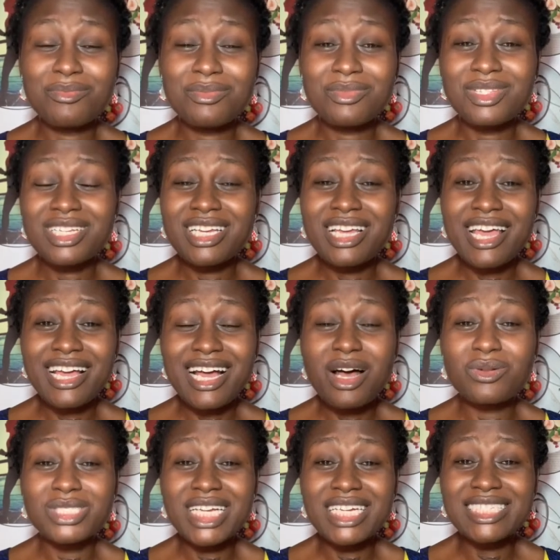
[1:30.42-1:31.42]
the
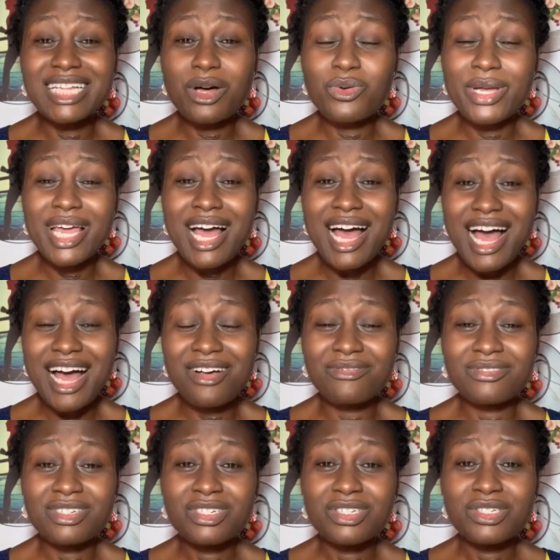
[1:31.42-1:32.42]
encounters that we have,
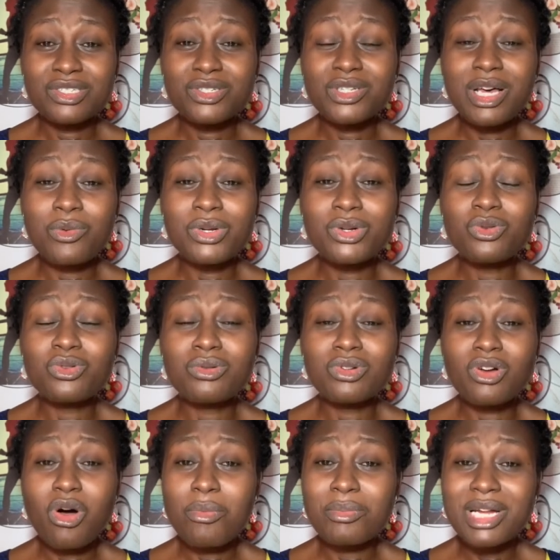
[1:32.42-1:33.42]
so that we don't
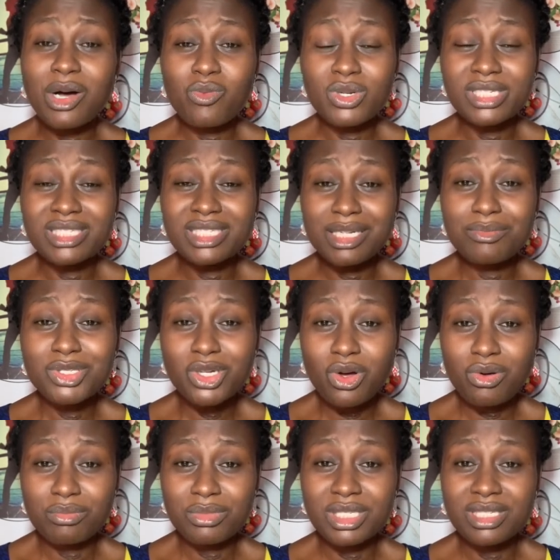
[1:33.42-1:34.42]
come down with
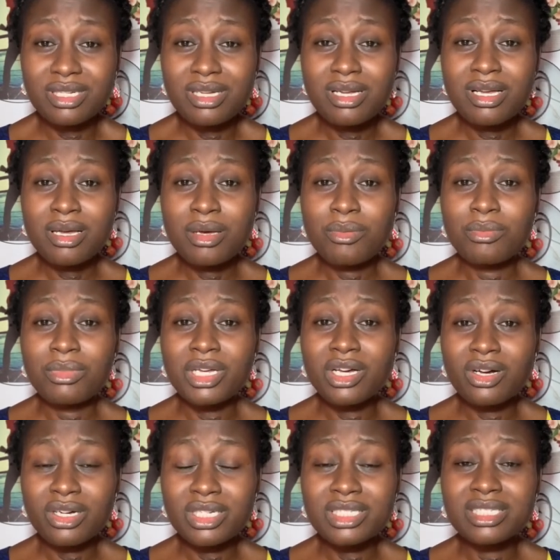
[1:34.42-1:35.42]
symptoms,
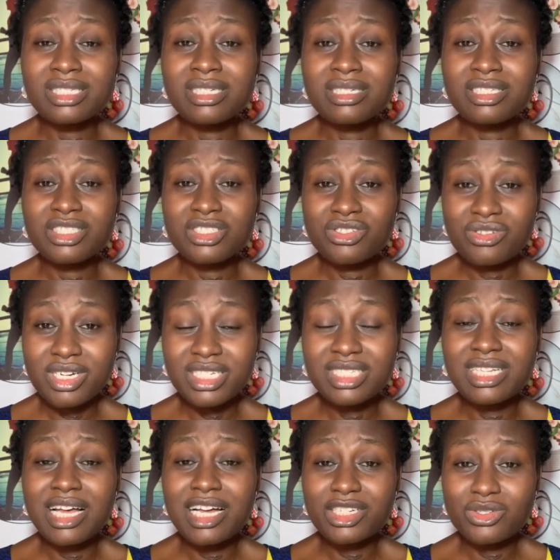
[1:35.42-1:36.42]
because stress
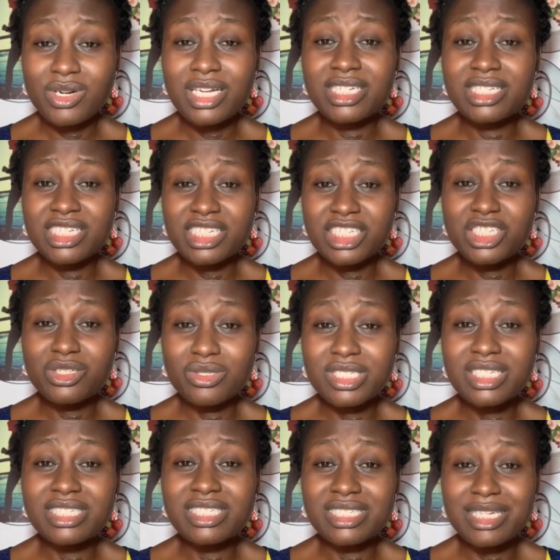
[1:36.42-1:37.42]
actually
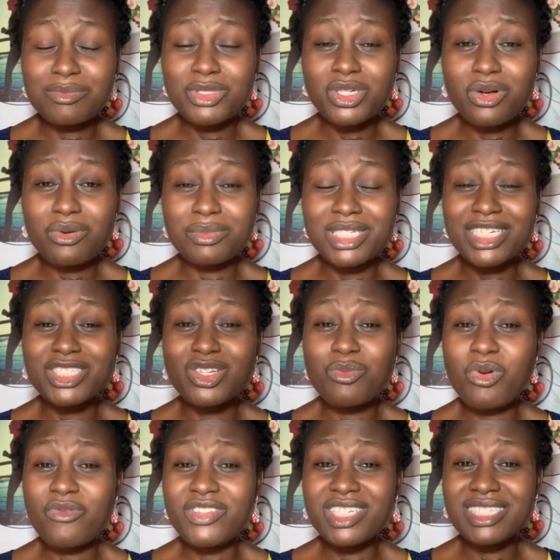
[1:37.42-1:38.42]
induces symptoms, and some
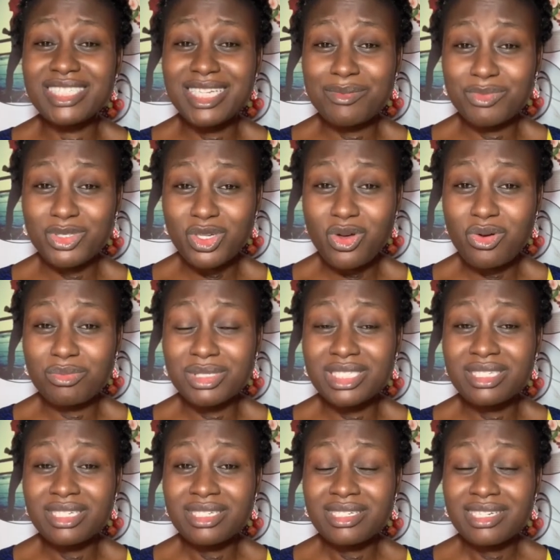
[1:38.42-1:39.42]
of these symptoms
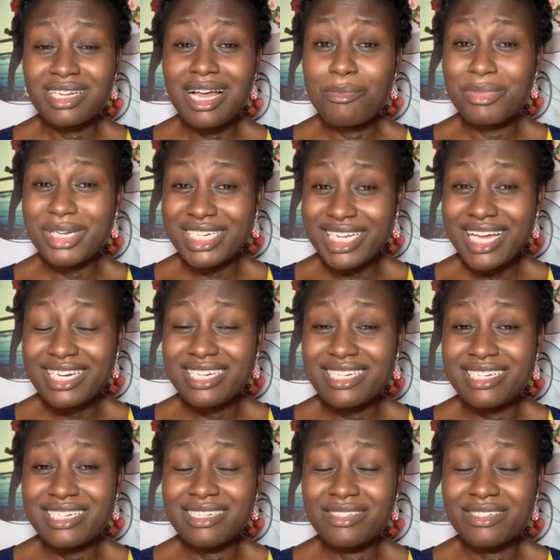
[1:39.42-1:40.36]
can be deadly.